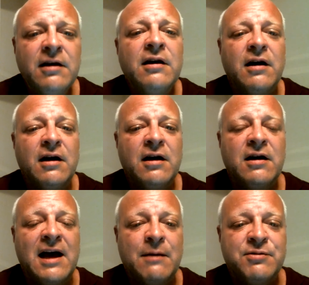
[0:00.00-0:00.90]

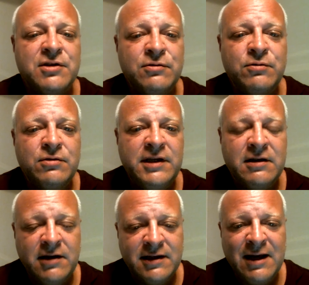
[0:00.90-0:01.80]
absolutely
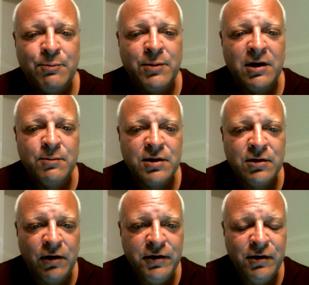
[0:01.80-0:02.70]
click that button
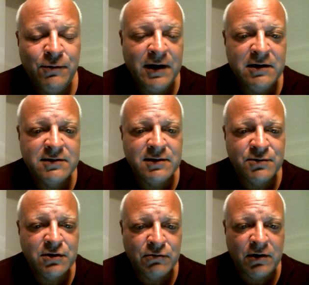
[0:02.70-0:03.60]
below you and
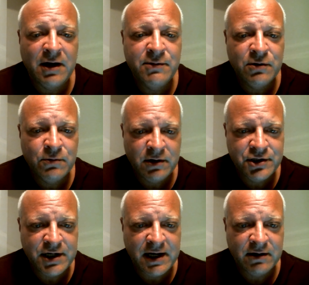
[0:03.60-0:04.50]
subscribe to our
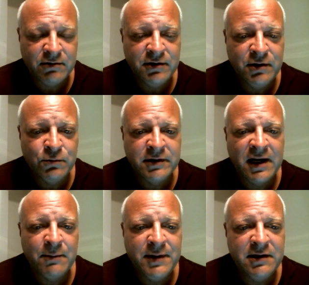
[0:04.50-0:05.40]
channel. You will
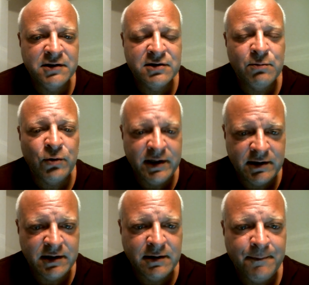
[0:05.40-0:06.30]
not be
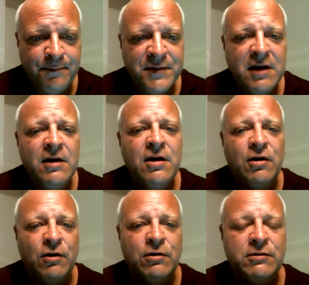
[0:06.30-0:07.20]
disappointed.
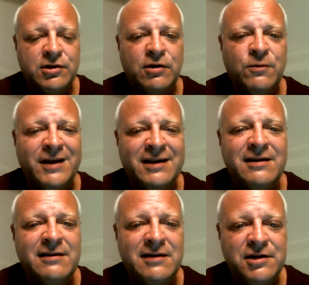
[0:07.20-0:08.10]
Also, in
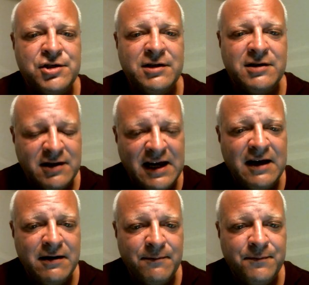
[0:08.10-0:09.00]
addition to that,